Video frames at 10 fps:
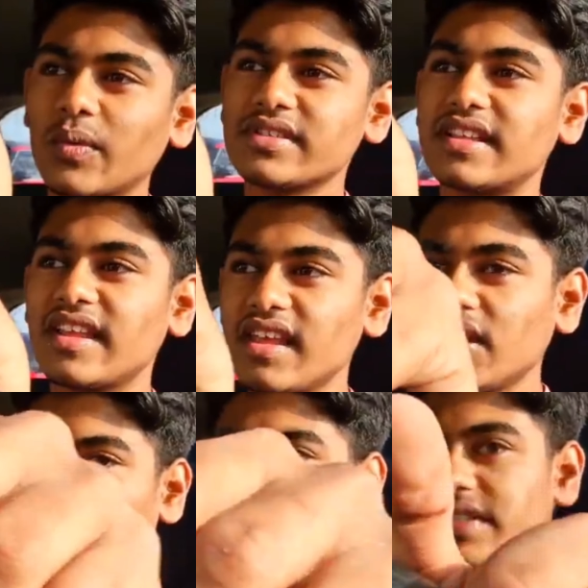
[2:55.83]
was a thing
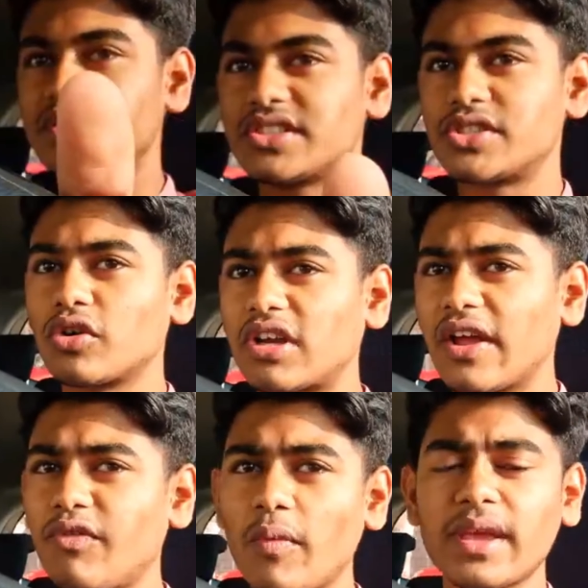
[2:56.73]
which took
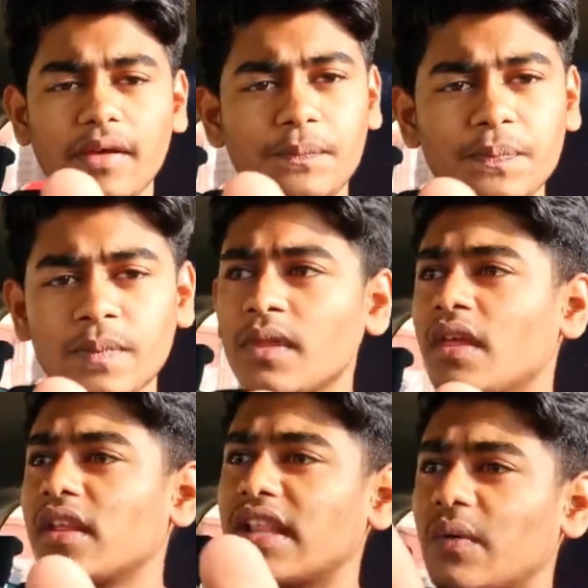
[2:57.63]
time for me.
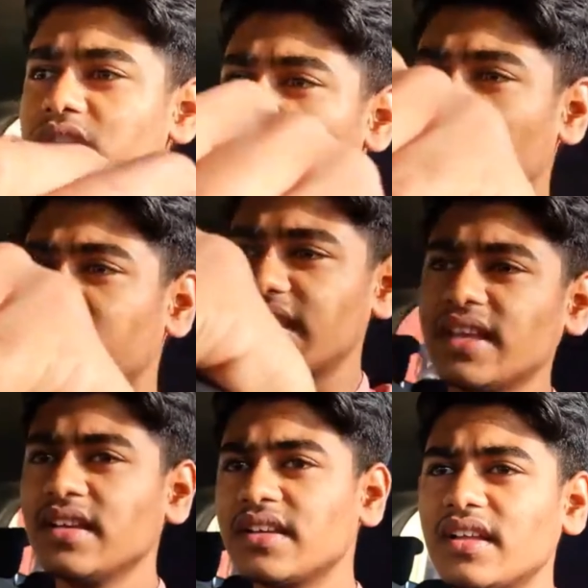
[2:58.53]
That was the only
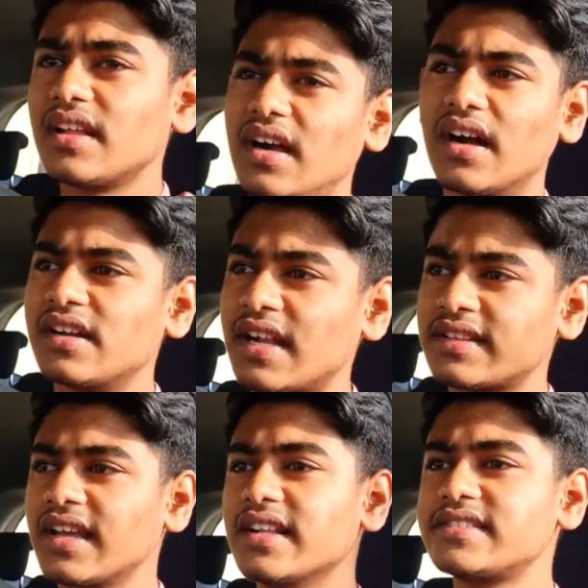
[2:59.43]
thing,
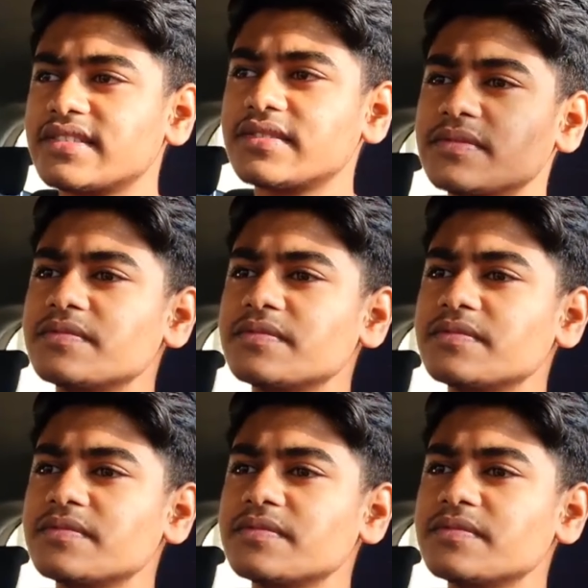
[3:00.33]
nothing else.